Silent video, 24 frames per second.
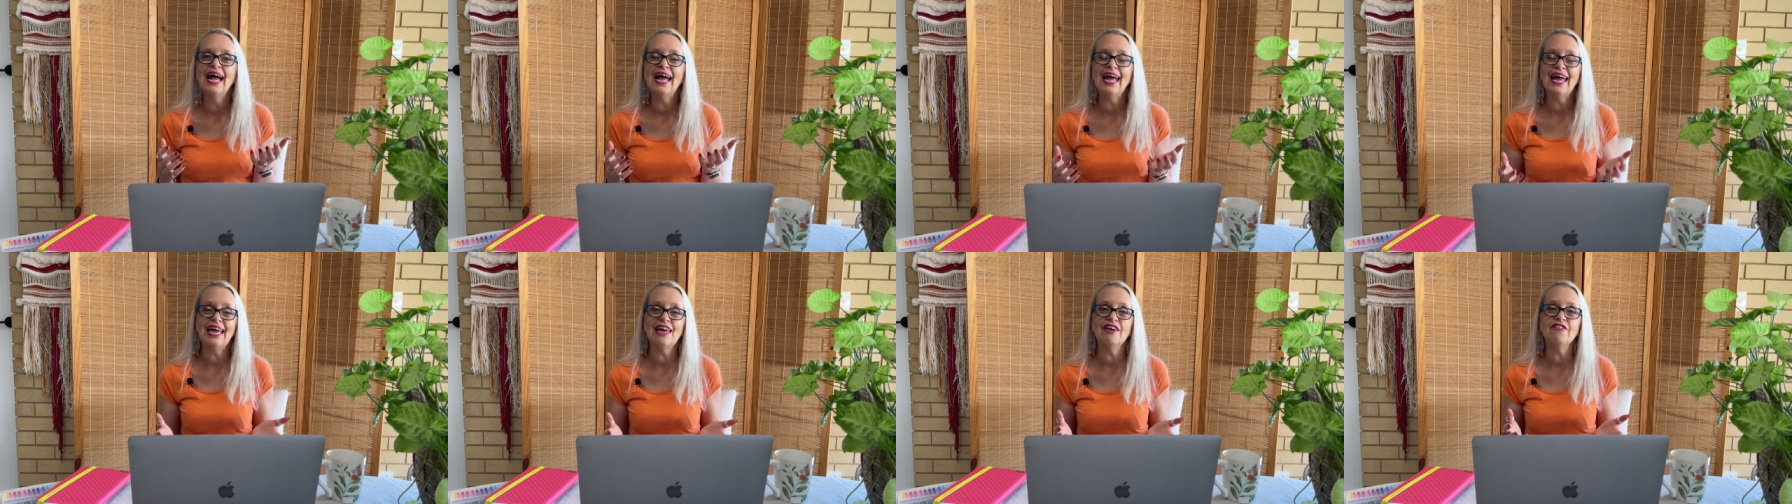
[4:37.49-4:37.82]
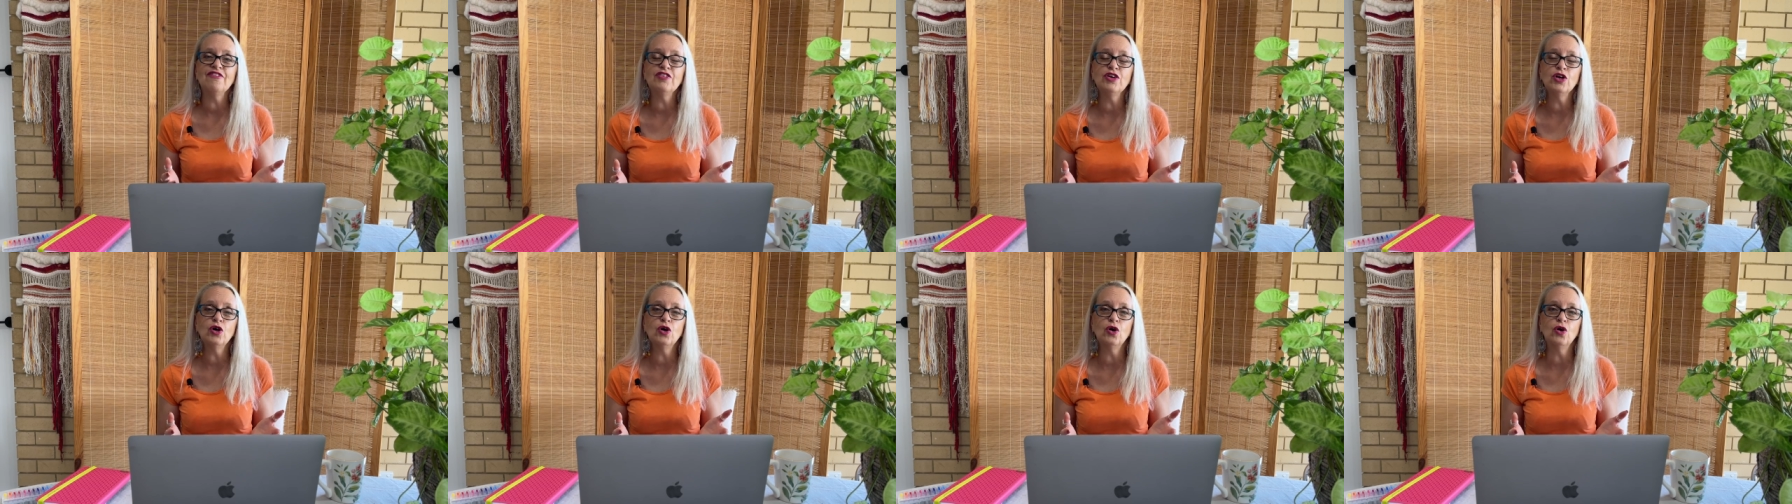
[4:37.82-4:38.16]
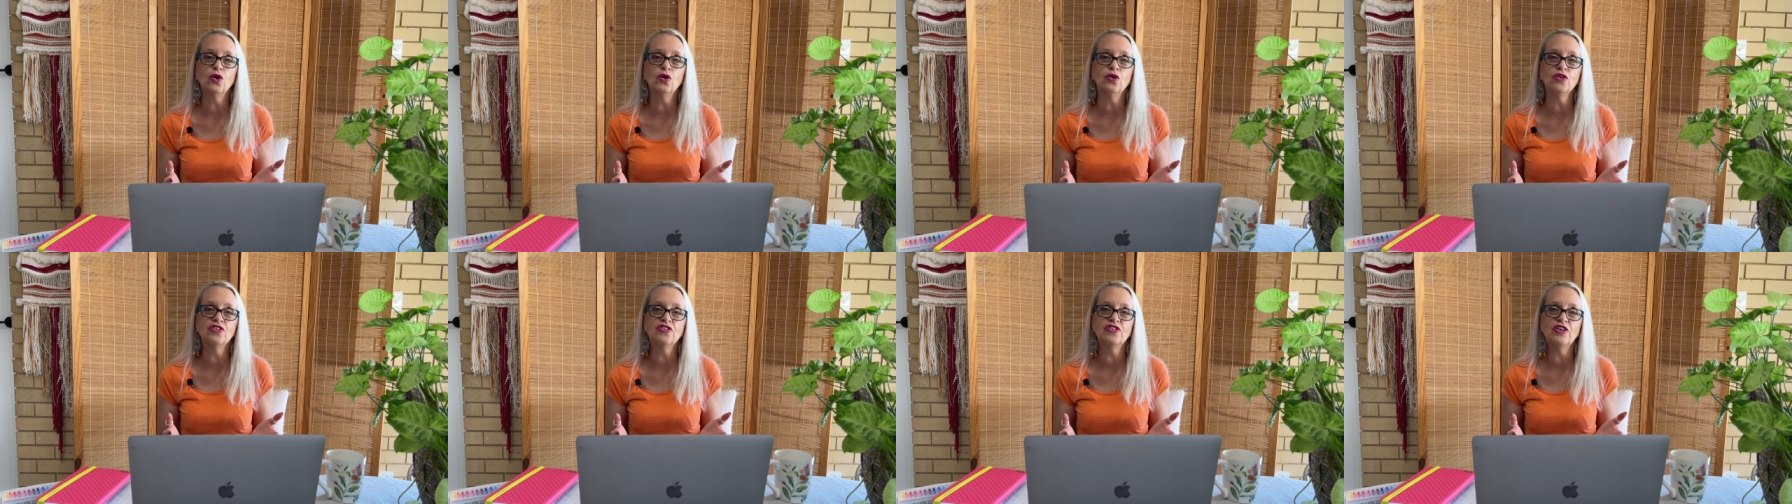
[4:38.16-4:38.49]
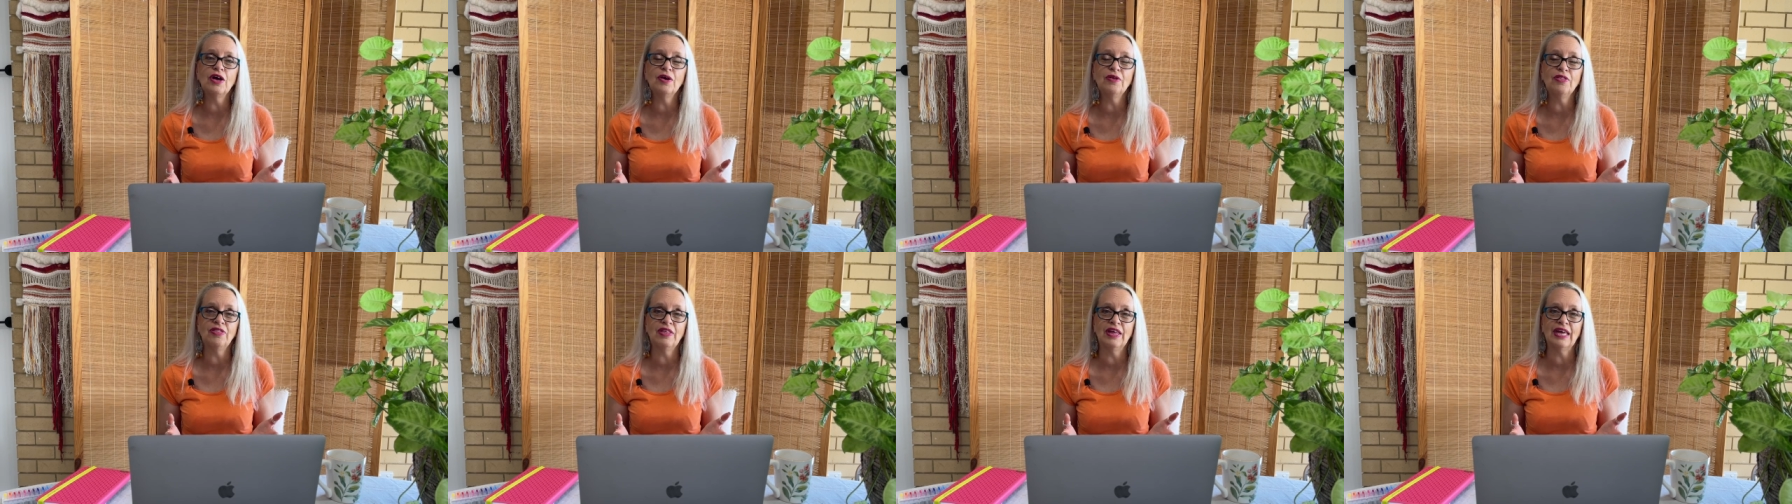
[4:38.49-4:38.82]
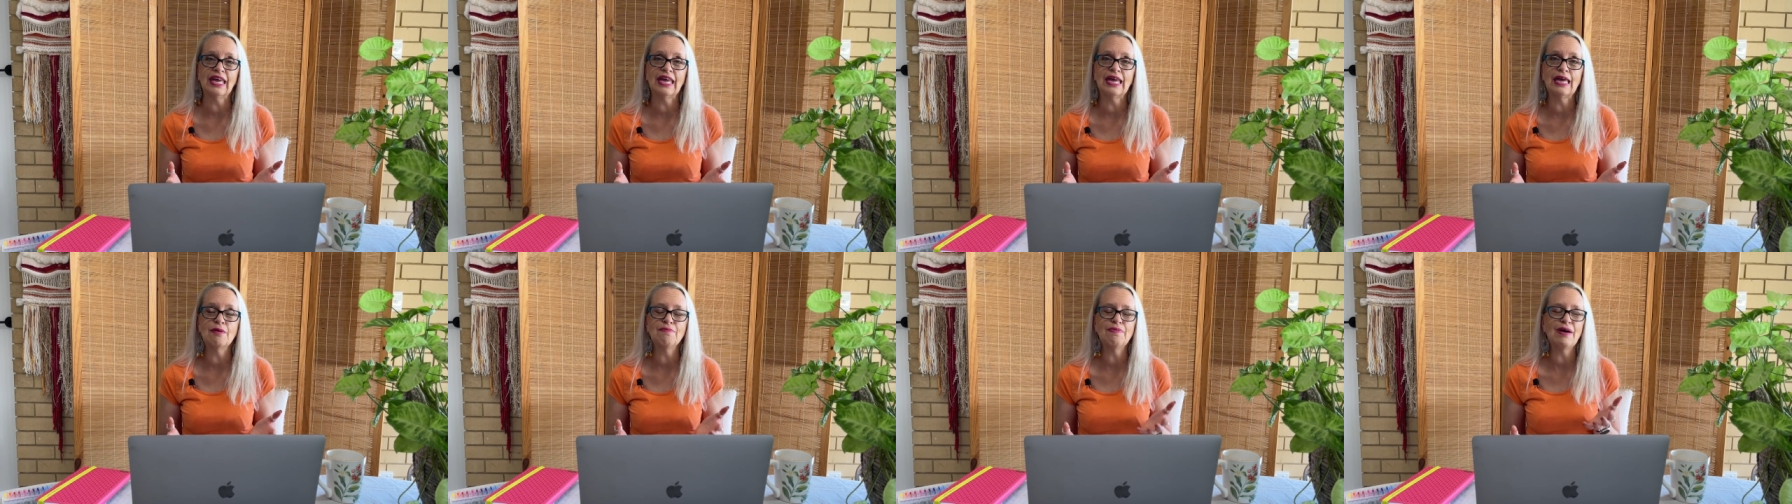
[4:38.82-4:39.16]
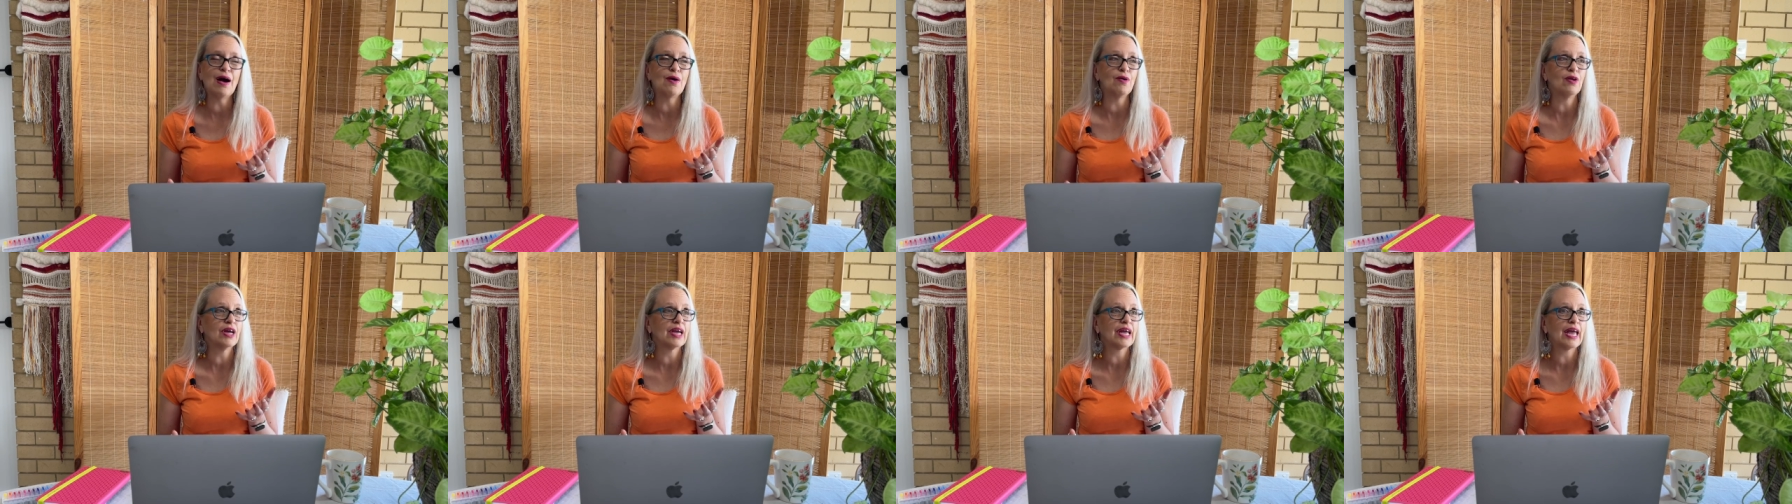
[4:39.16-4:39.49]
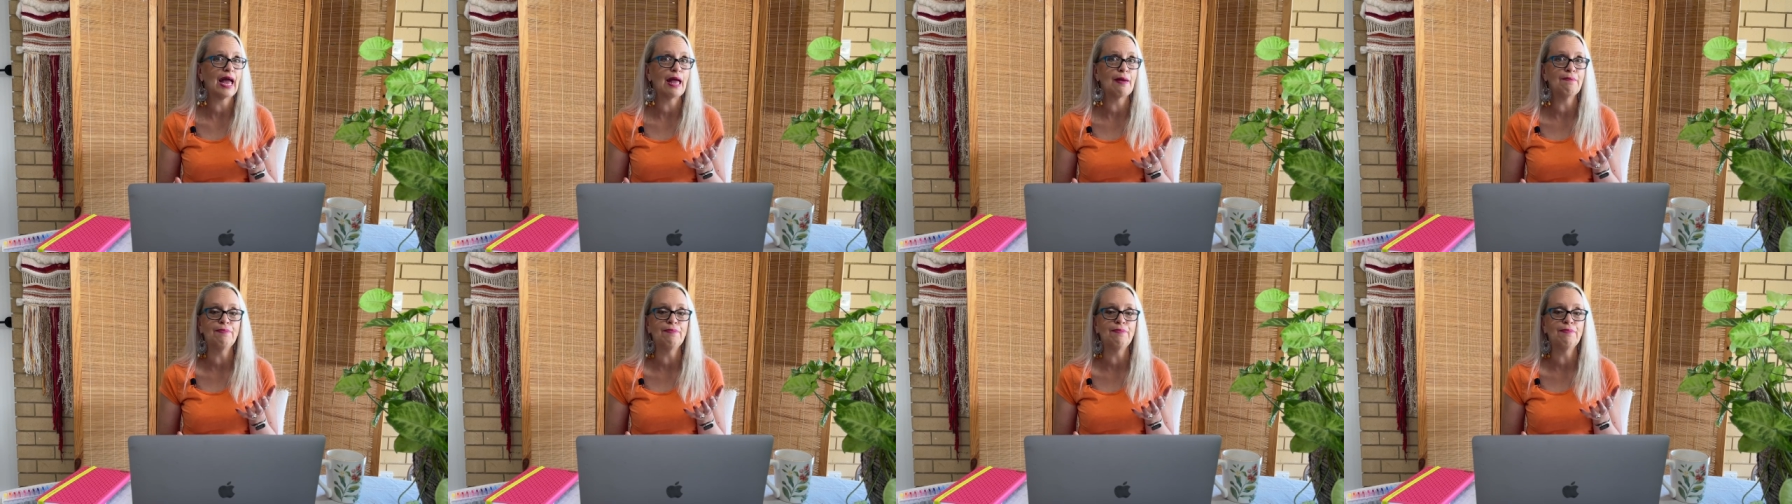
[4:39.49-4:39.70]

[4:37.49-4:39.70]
If you're also thinking about, well, okay,